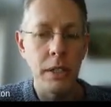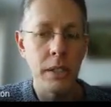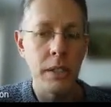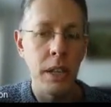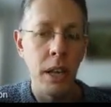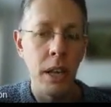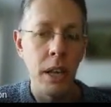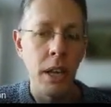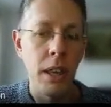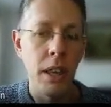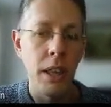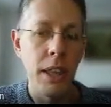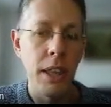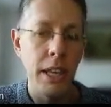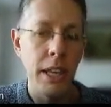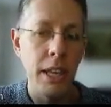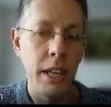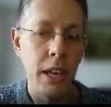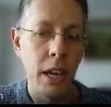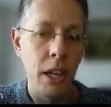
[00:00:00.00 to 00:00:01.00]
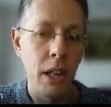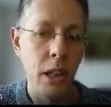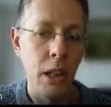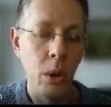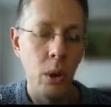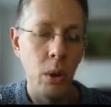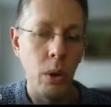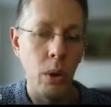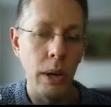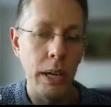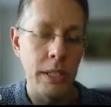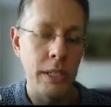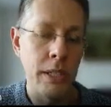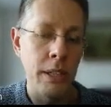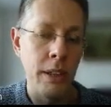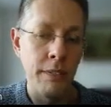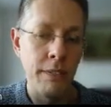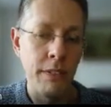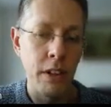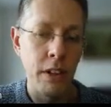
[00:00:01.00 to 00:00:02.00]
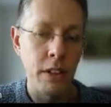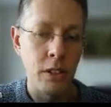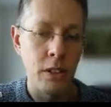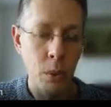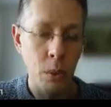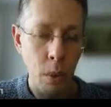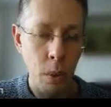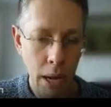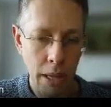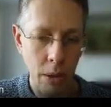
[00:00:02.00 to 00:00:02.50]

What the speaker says: the law is an inverse square law,